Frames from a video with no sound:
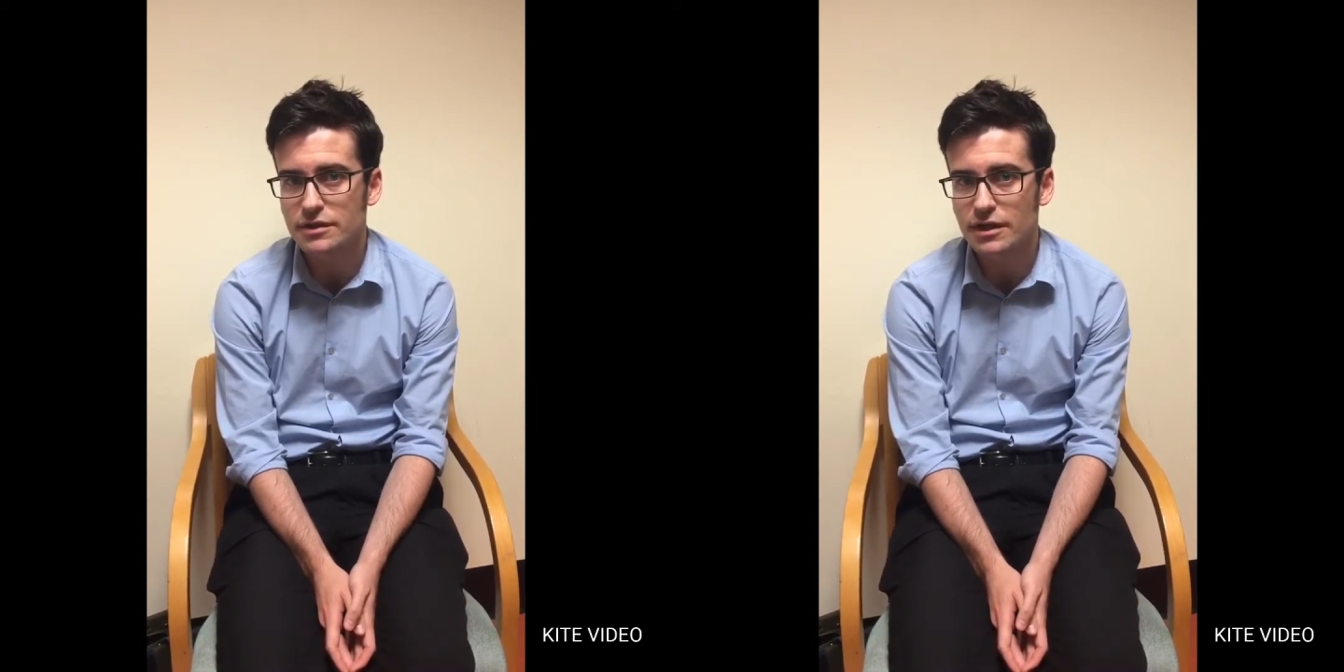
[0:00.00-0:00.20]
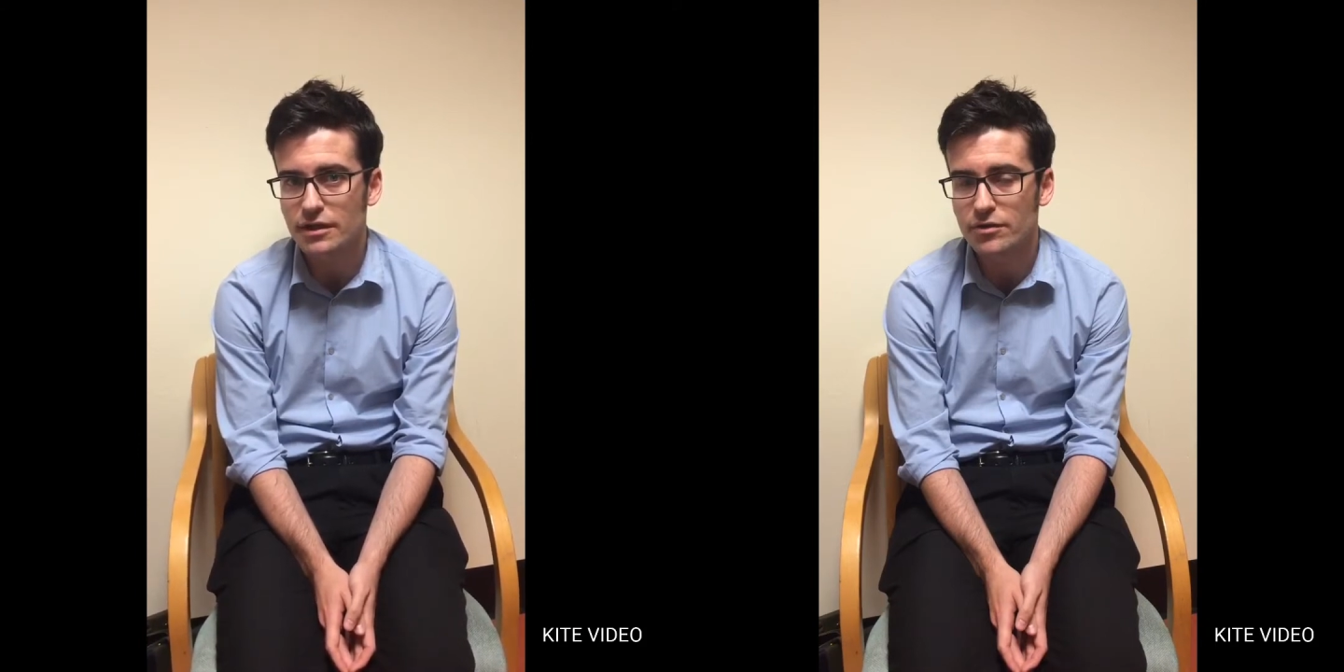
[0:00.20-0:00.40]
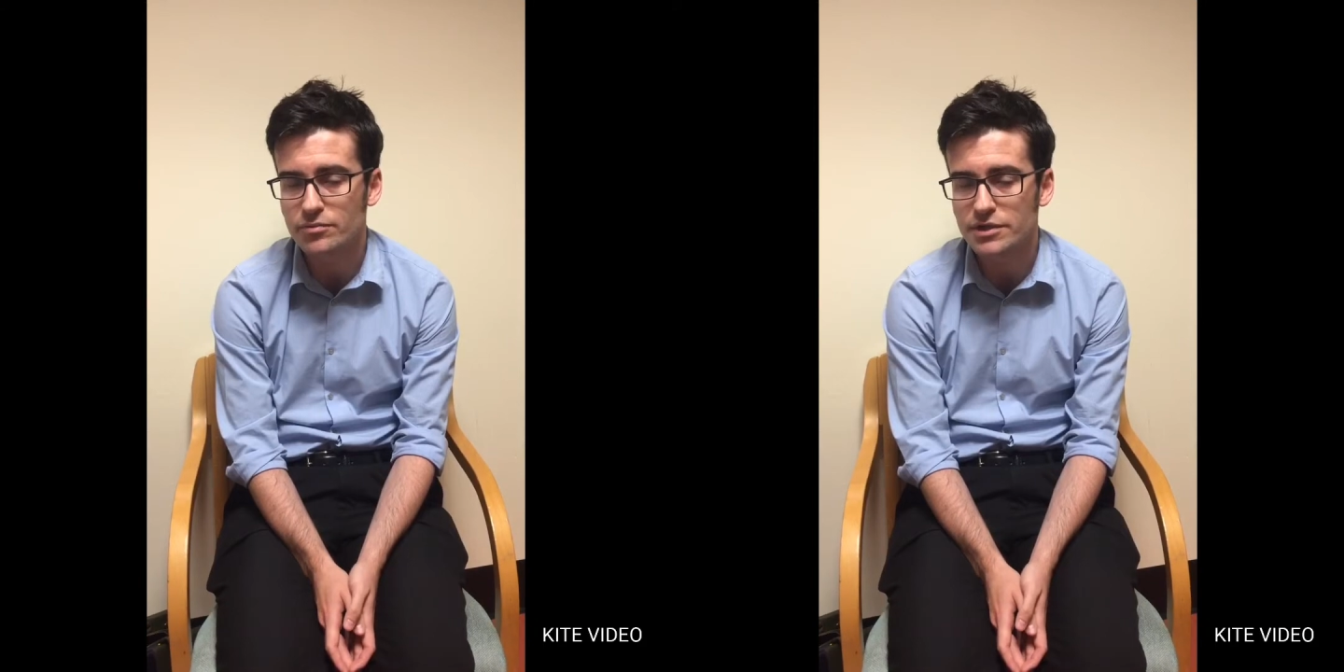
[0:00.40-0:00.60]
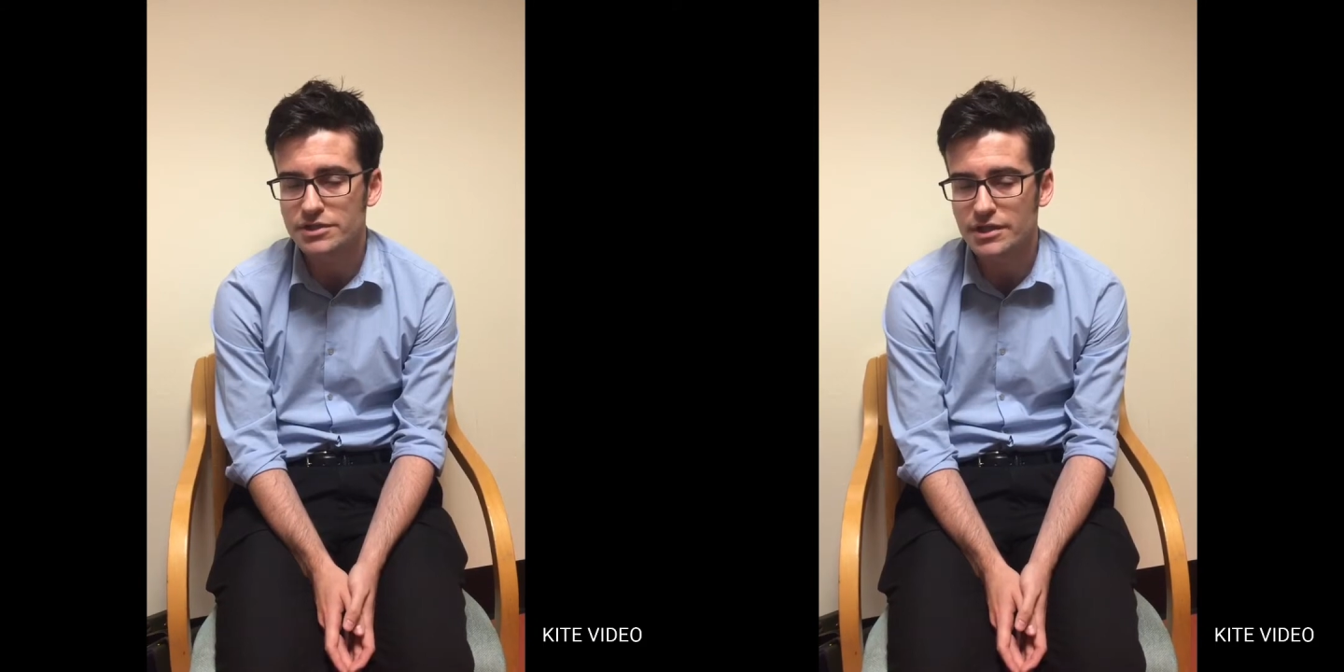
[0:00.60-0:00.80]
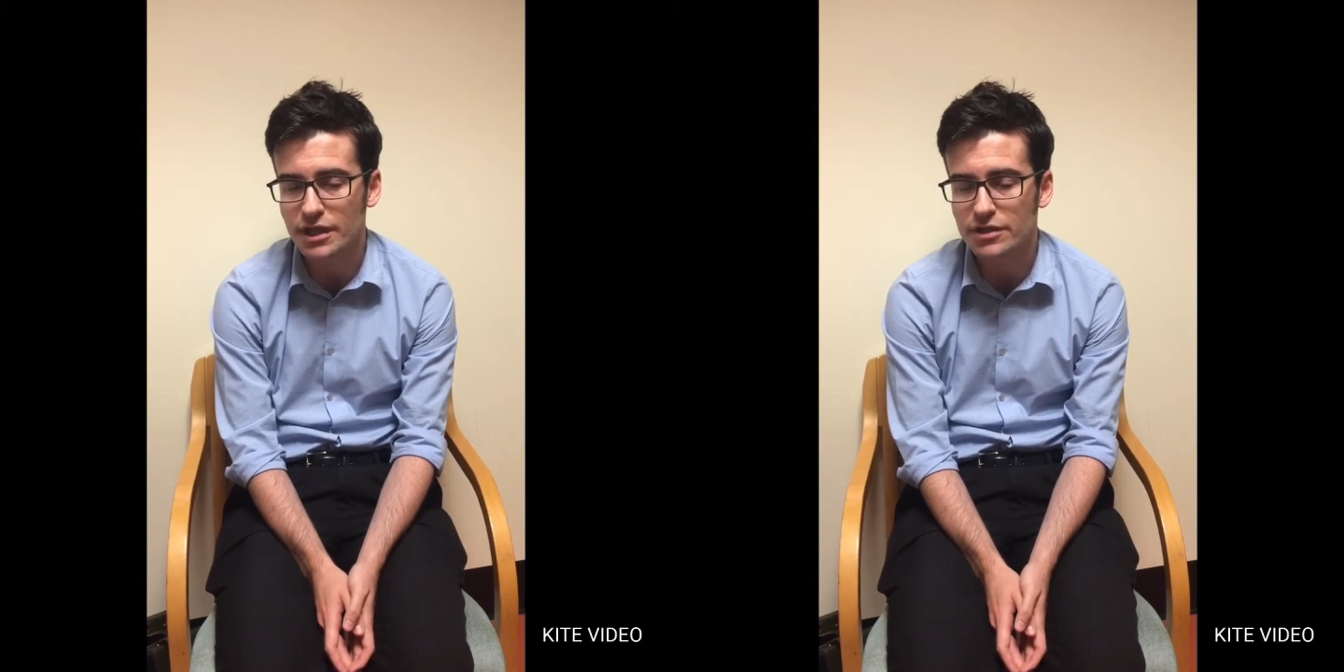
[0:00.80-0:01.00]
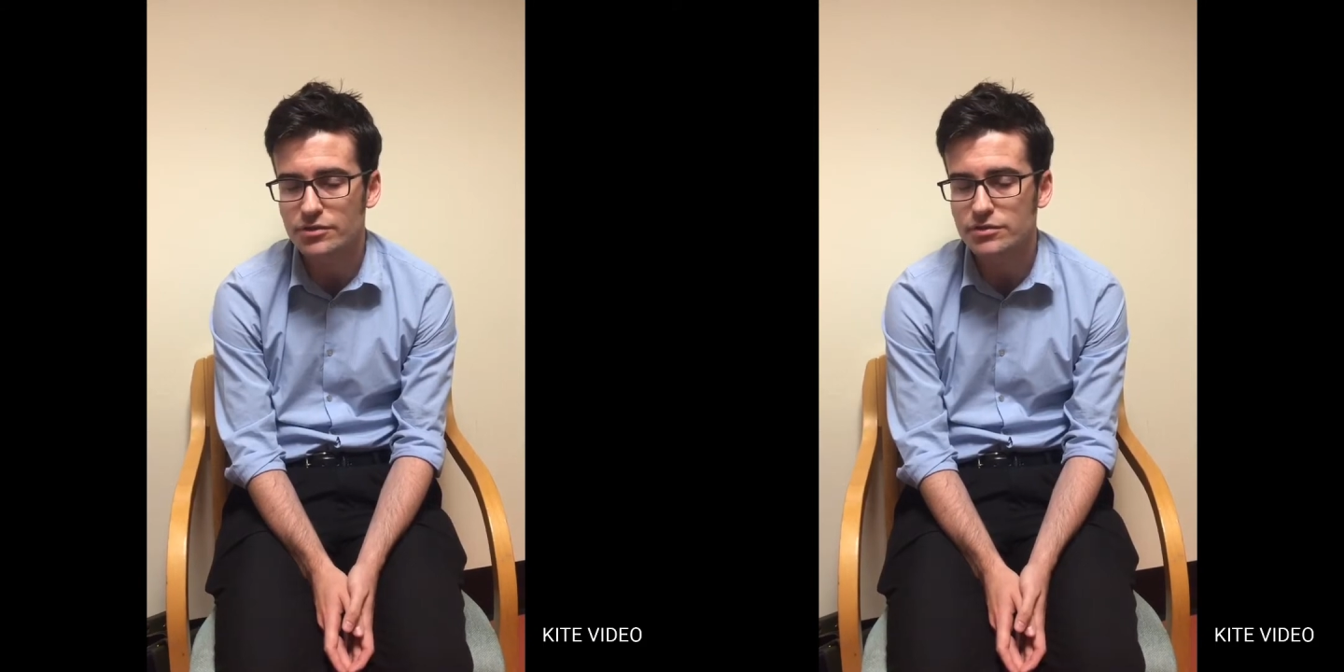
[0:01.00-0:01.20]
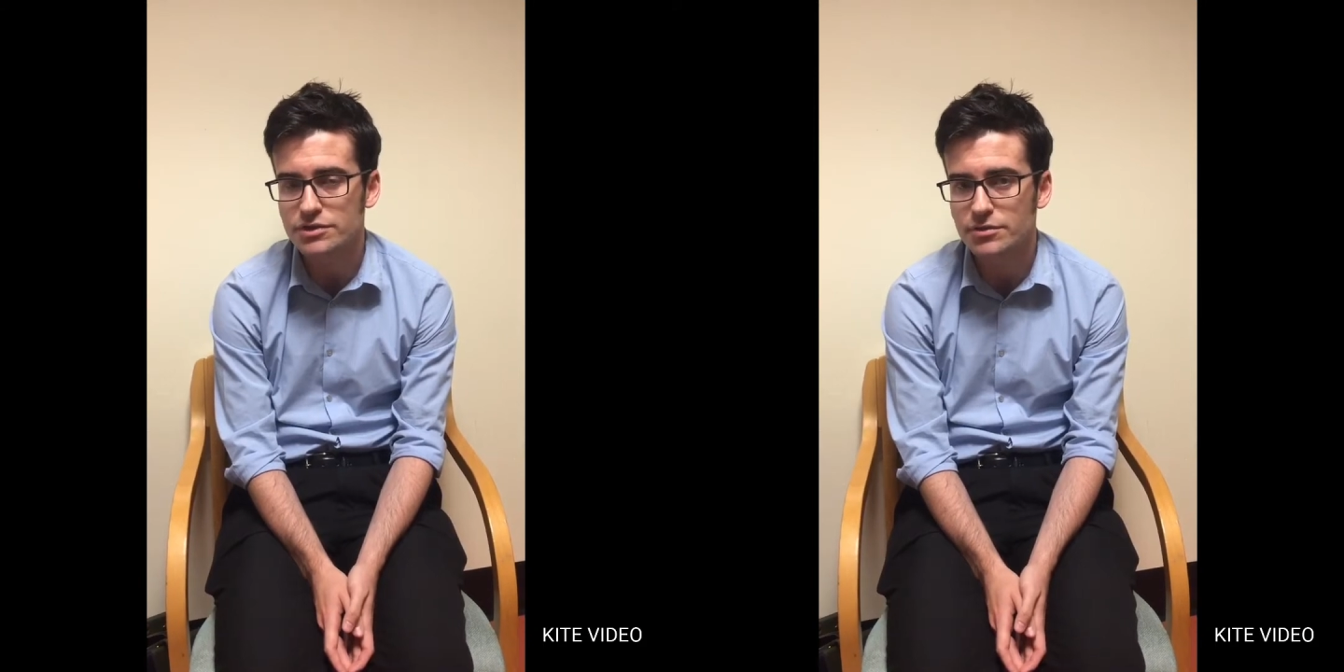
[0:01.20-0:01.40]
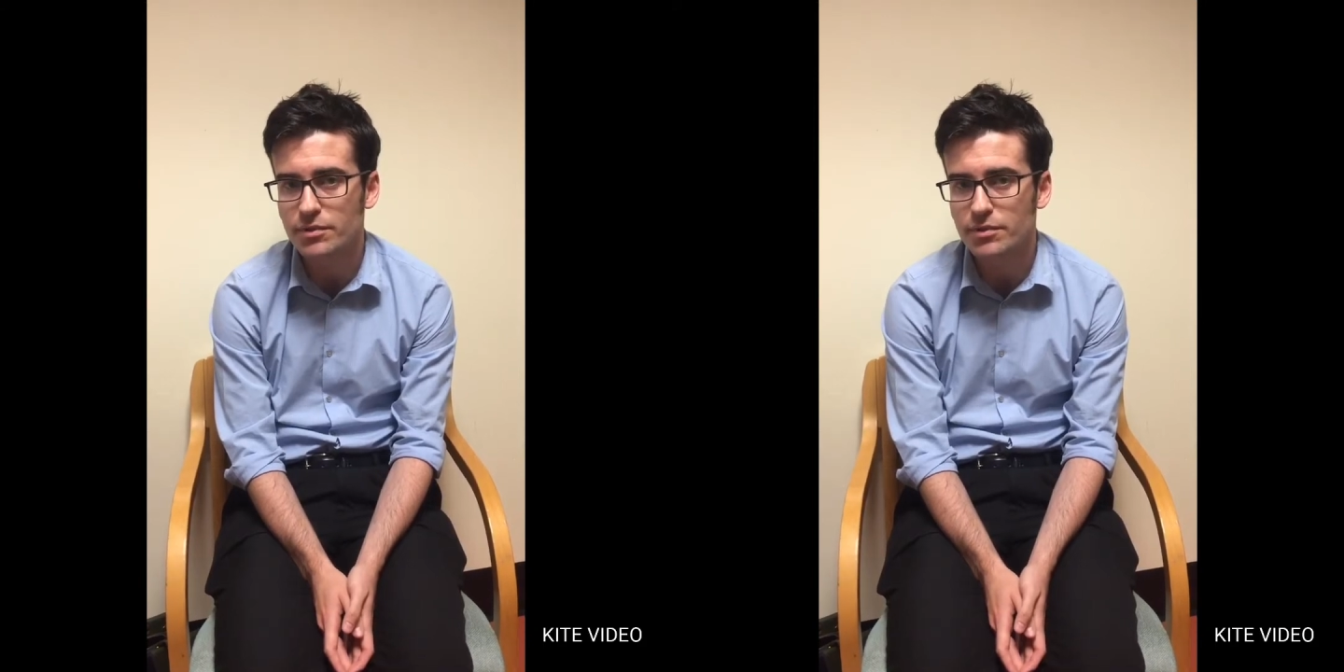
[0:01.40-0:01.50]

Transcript: the outpatient cardiology